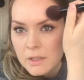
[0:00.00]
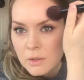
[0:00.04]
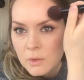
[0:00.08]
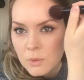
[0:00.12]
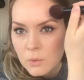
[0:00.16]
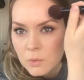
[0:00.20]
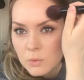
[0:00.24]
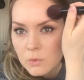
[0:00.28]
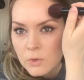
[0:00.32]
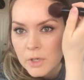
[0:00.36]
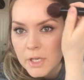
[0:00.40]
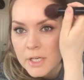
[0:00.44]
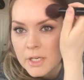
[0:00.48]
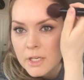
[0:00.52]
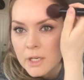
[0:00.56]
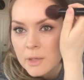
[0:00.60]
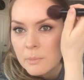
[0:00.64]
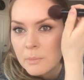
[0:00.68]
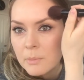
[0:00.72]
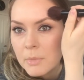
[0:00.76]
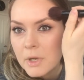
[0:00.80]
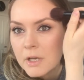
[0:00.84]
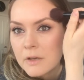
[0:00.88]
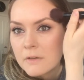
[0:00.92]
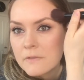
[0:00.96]
right
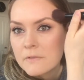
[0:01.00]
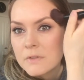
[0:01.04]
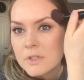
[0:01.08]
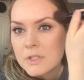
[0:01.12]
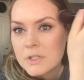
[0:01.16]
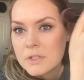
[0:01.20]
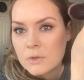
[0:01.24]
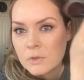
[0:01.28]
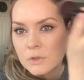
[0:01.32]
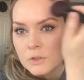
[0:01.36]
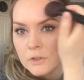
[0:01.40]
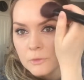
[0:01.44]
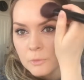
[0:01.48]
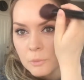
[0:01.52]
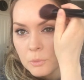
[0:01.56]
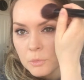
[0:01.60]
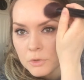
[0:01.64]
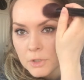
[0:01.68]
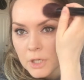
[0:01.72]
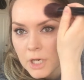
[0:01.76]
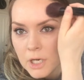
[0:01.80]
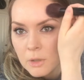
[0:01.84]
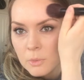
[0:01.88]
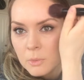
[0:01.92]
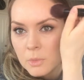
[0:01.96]
above the sort of
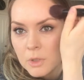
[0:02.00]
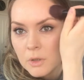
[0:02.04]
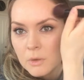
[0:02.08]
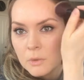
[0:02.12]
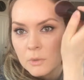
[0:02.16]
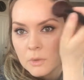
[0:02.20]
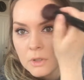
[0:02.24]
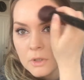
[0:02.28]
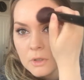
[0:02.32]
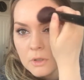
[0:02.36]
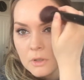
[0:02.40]
brow bone.